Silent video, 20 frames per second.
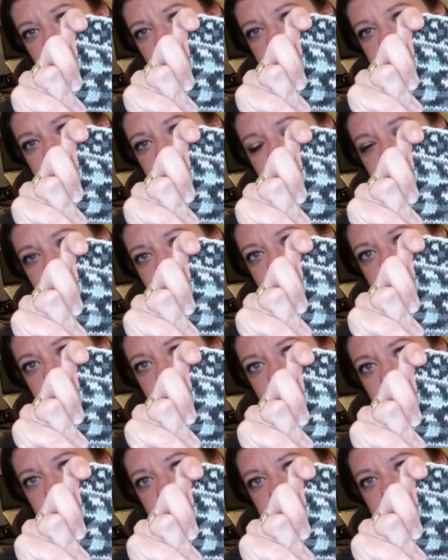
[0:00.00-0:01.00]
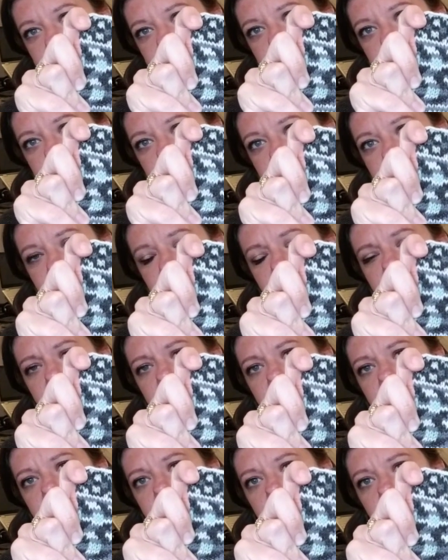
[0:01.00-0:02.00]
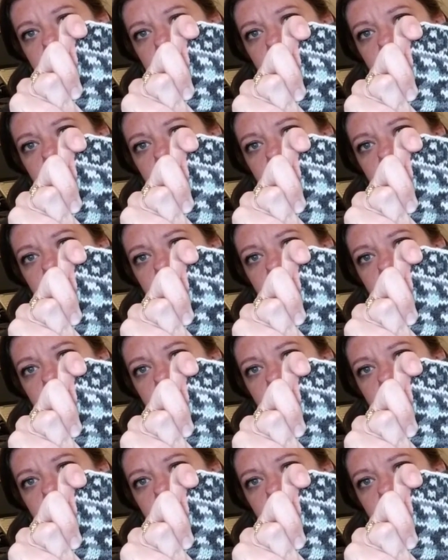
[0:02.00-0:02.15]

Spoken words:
It wasn't nearly as pretty